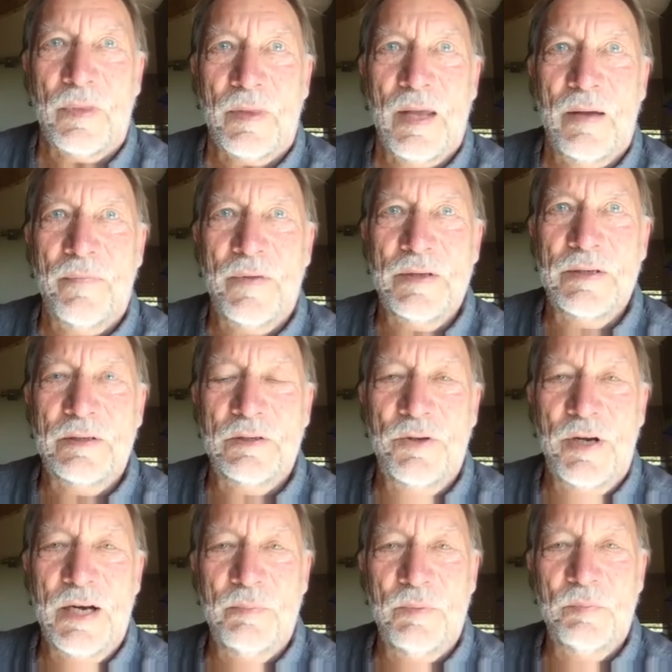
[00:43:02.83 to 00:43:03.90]
have this
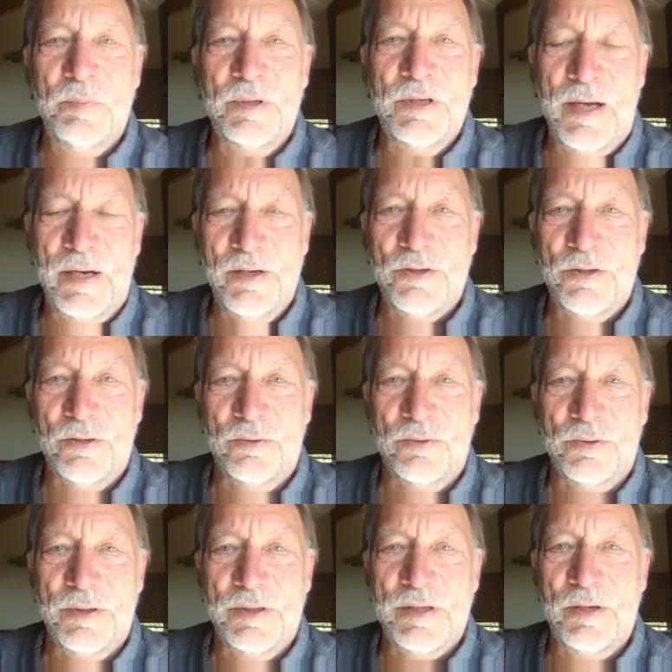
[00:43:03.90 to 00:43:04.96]
incredible potential.
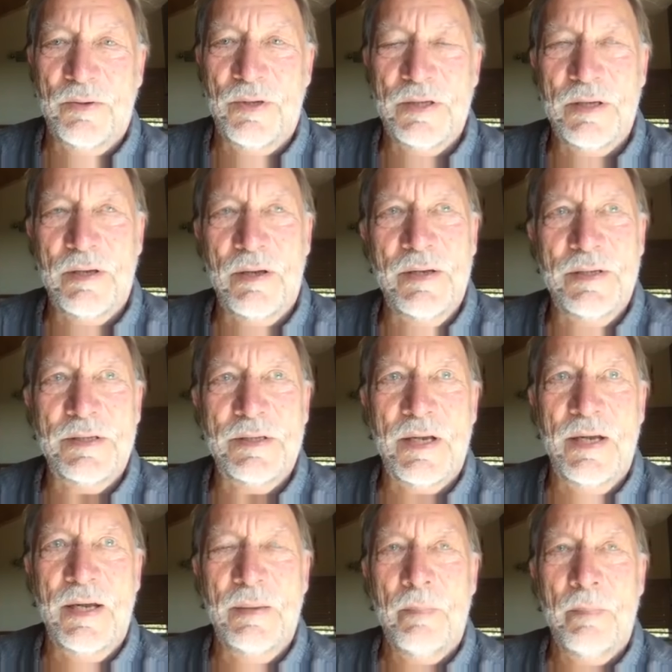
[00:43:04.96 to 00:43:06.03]
And so it's
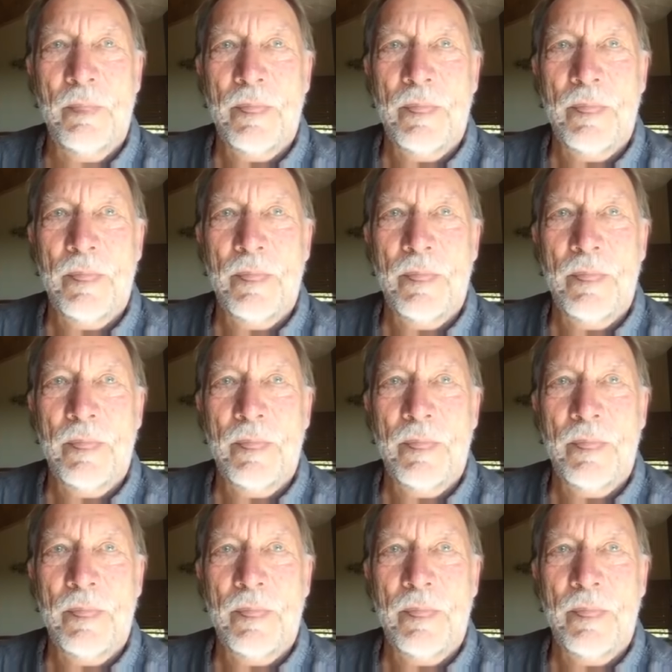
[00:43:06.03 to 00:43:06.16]
a